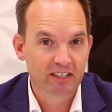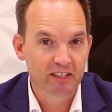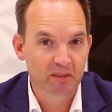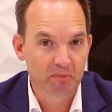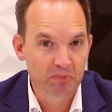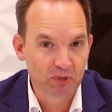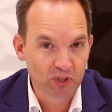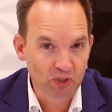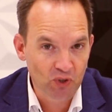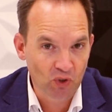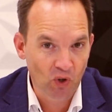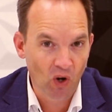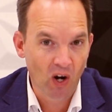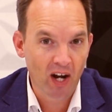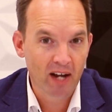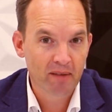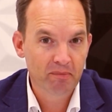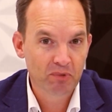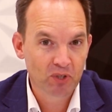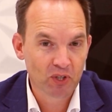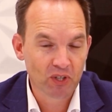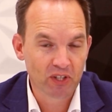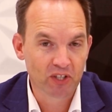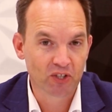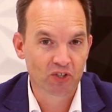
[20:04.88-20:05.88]

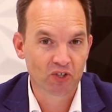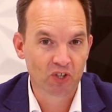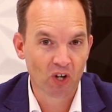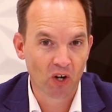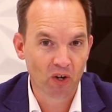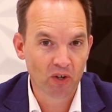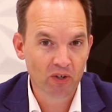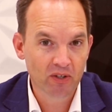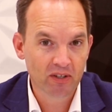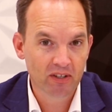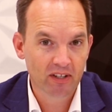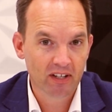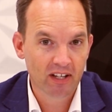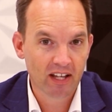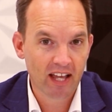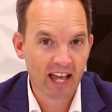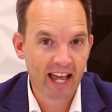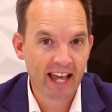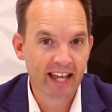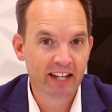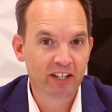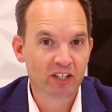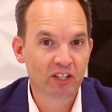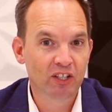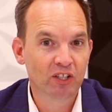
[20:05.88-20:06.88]
Subscribe to the show
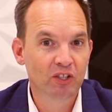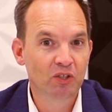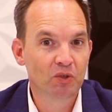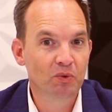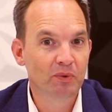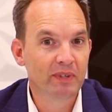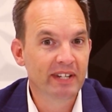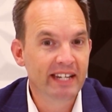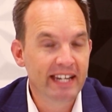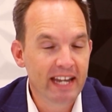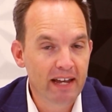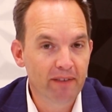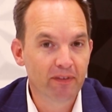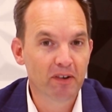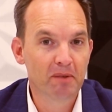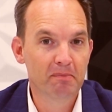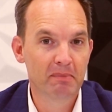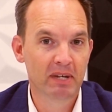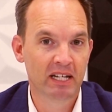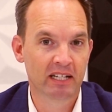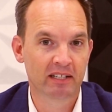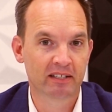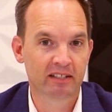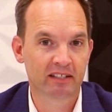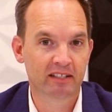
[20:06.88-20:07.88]
and you'll never
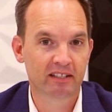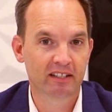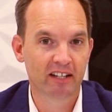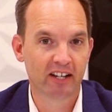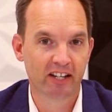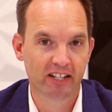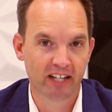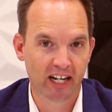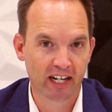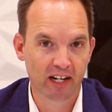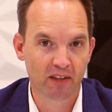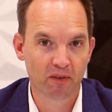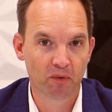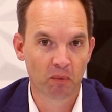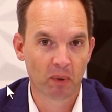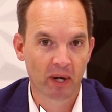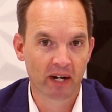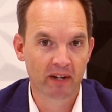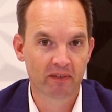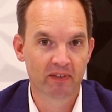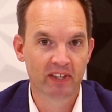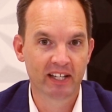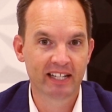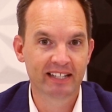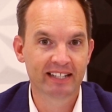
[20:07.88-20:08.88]
miss another
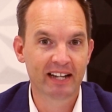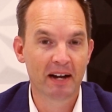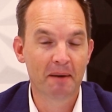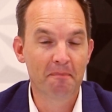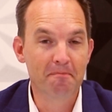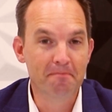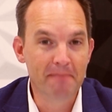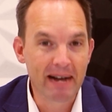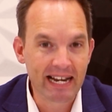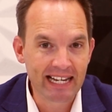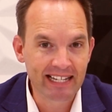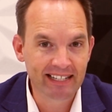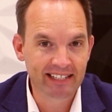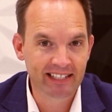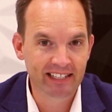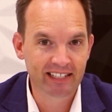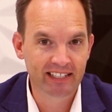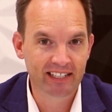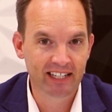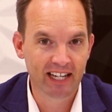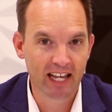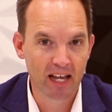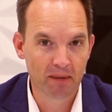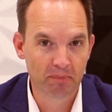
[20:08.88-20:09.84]
one of these amazing